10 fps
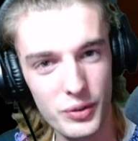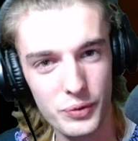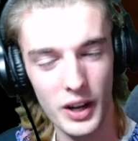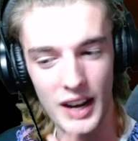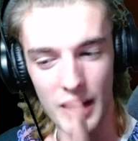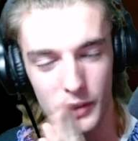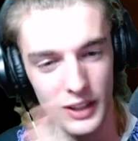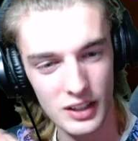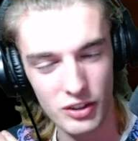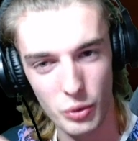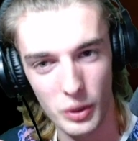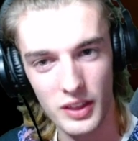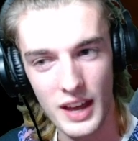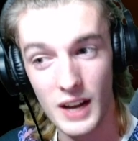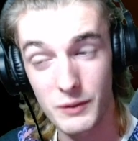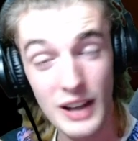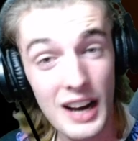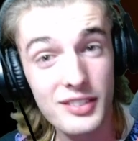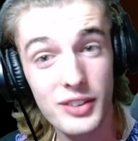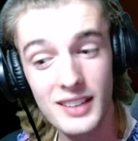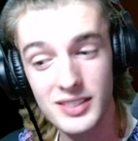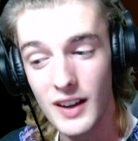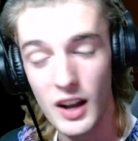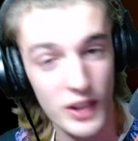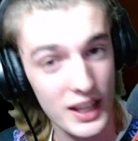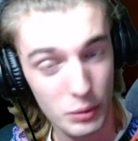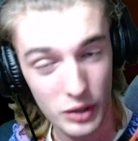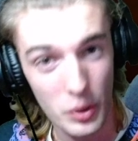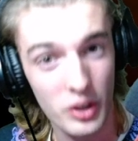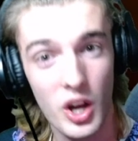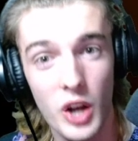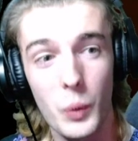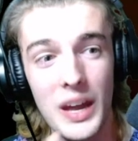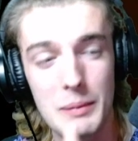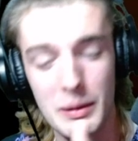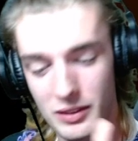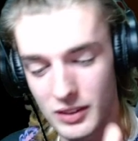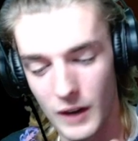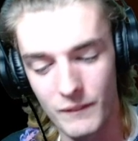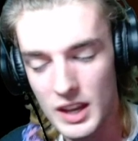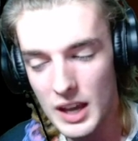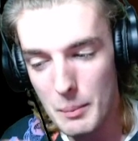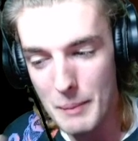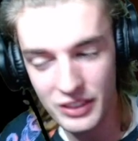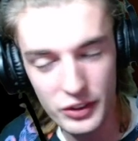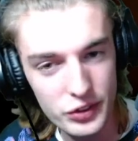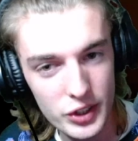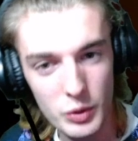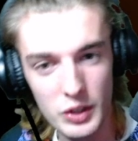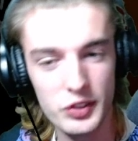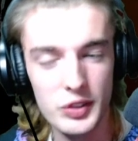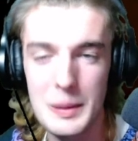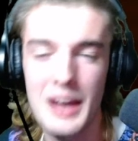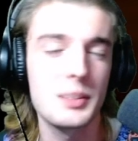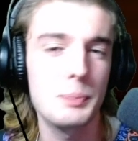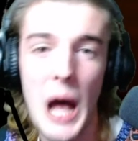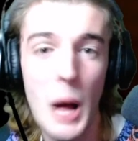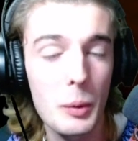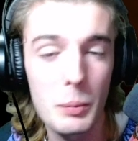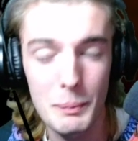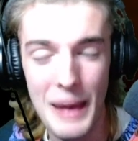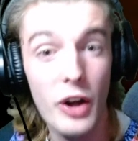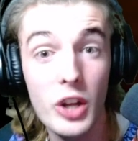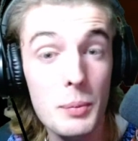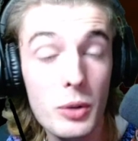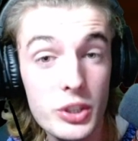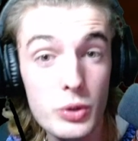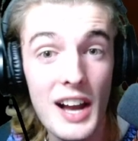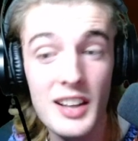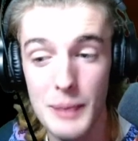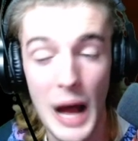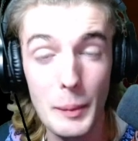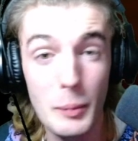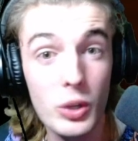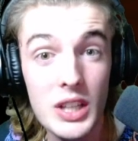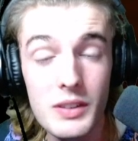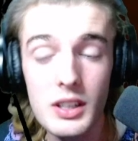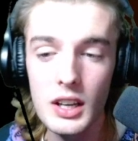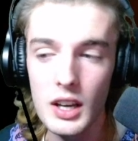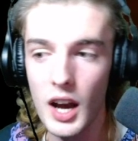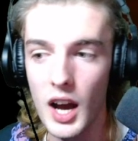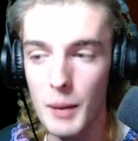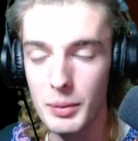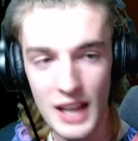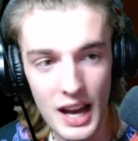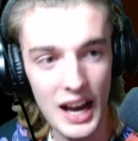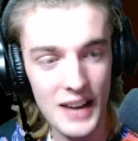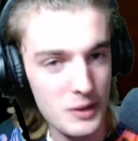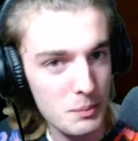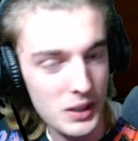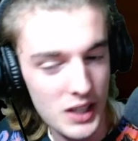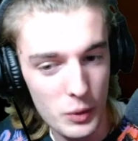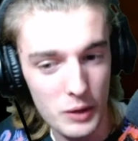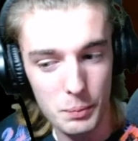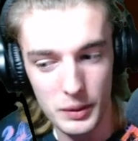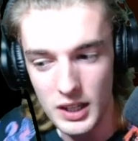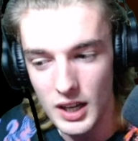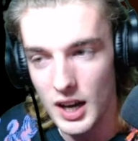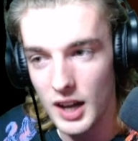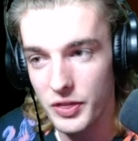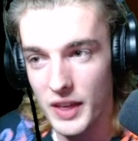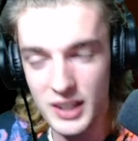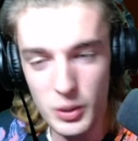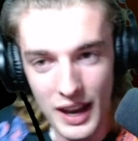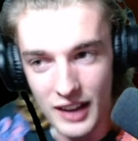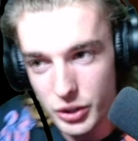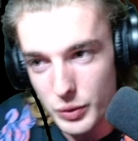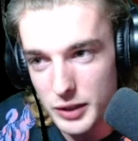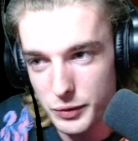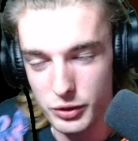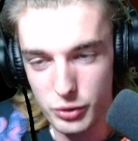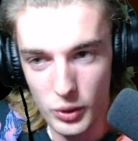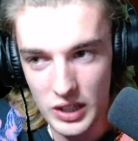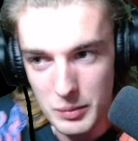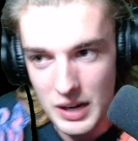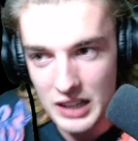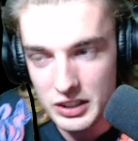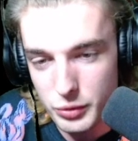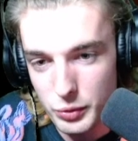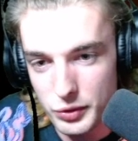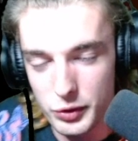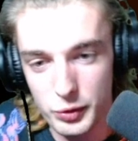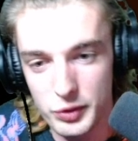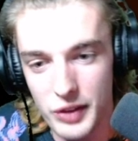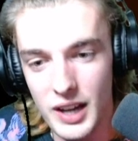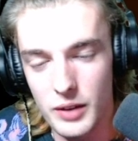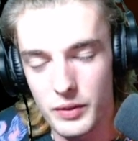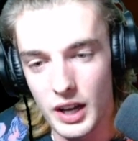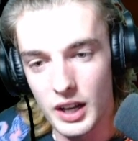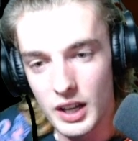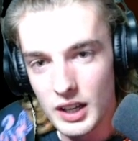fun, and I really enjoyed that. If you guys liked it, a like would go a long way and make this series seem like it's palatable to you guys, palpable even. But yeah, I've been BD1P. Thank you, Antares, for joining me on this crusade of